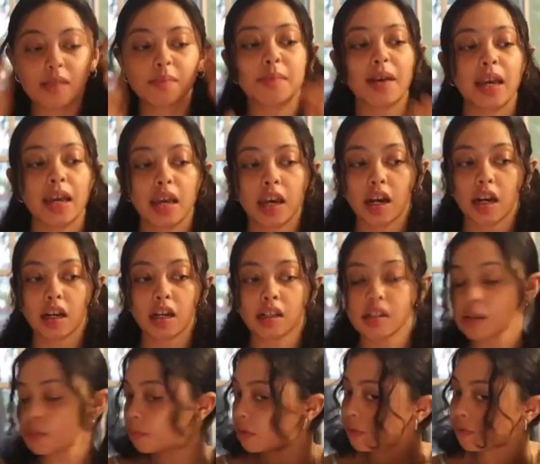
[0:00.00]
my hair
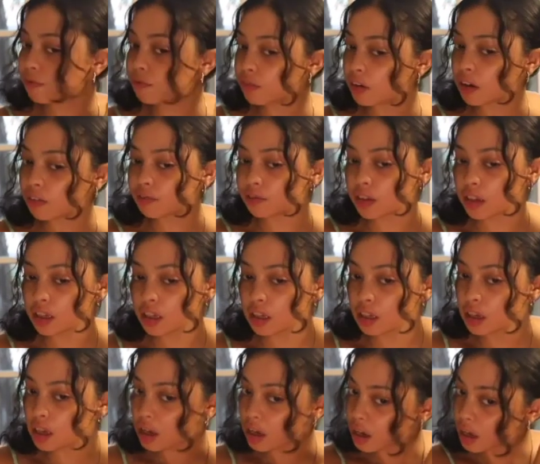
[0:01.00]
is a bit fluffy,
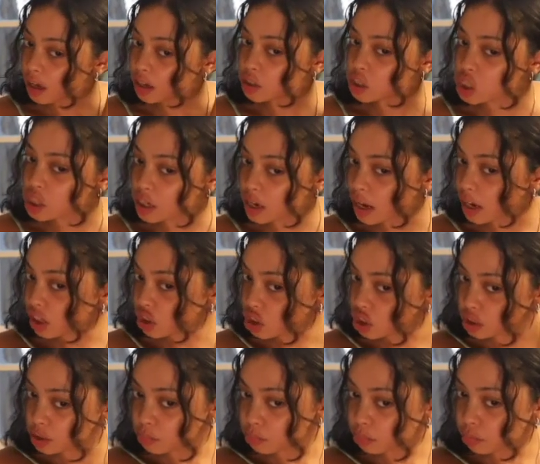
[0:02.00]
I should
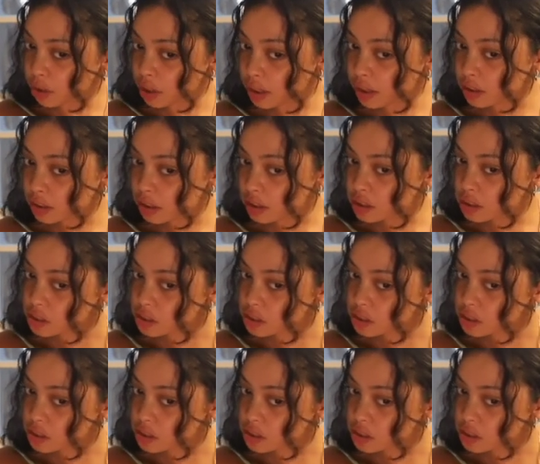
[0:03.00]
actually braid this